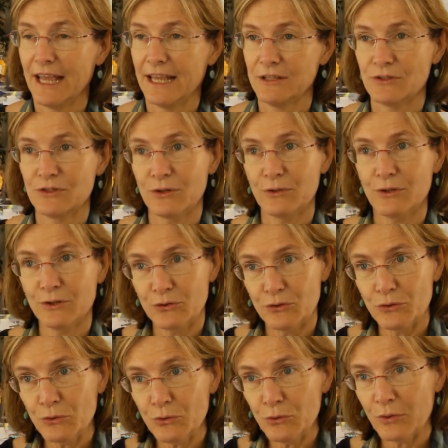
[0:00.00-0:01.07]
And so the
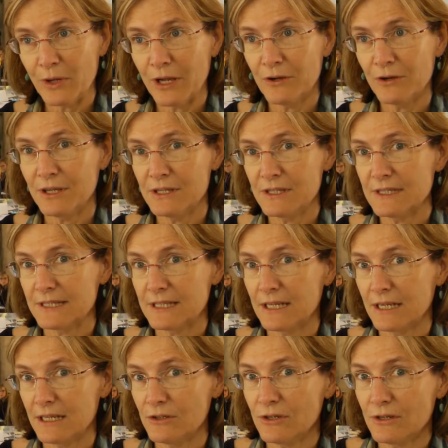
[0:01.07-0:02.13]
two areas
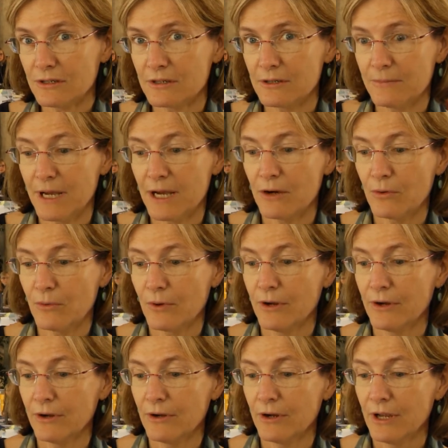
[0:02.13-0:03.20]
that I talked about
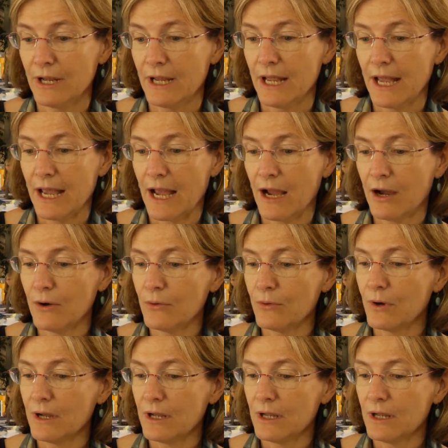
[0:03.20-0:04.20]
were how